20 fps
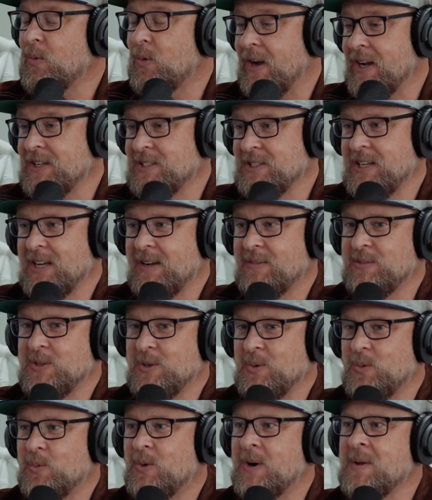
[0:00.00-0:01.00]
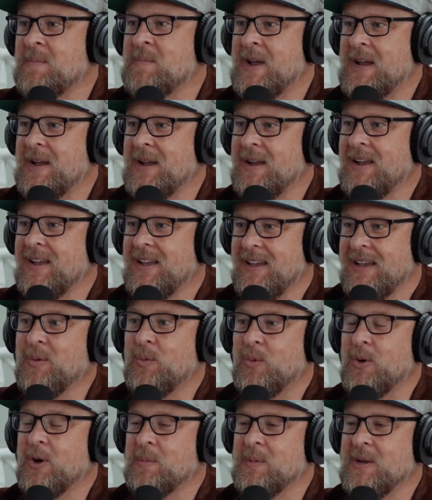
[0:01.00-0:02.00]
we'll actually have two. One
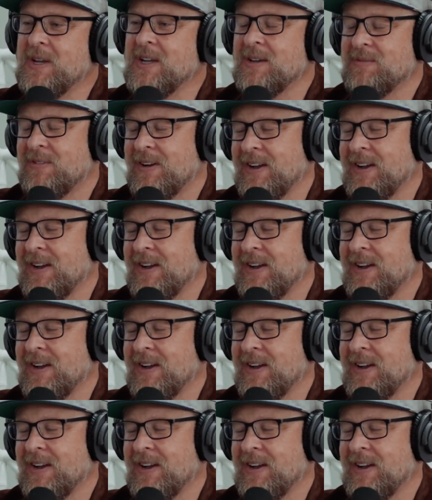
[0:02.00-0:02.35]
it will be if